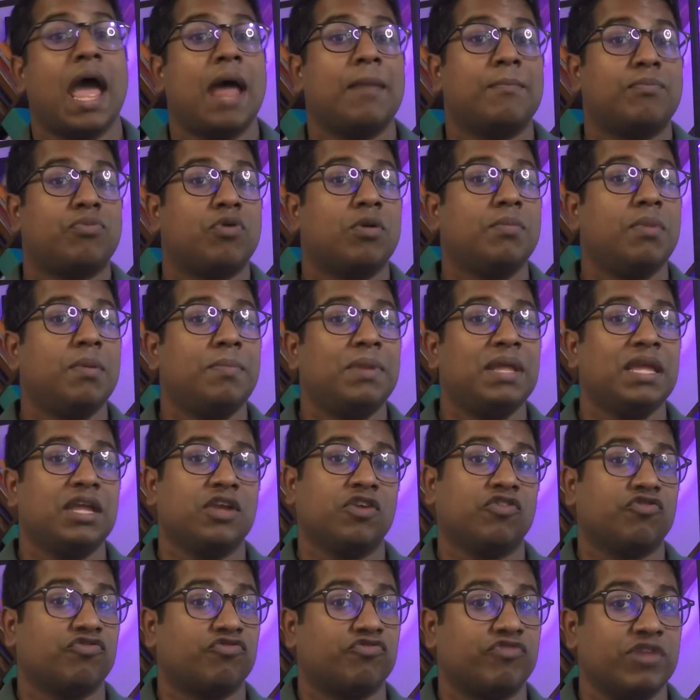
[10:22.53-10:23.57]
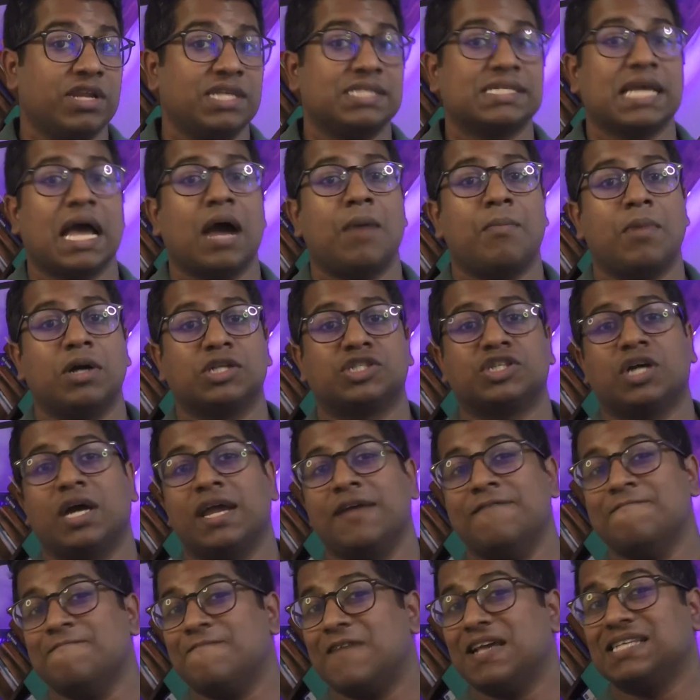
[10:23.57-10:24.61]
and probably increase how much I
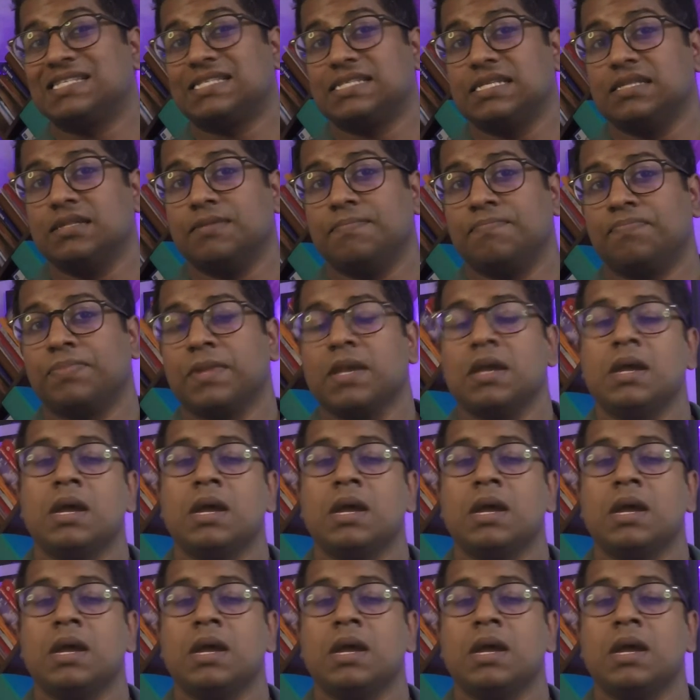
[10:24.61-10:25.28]
invest in them.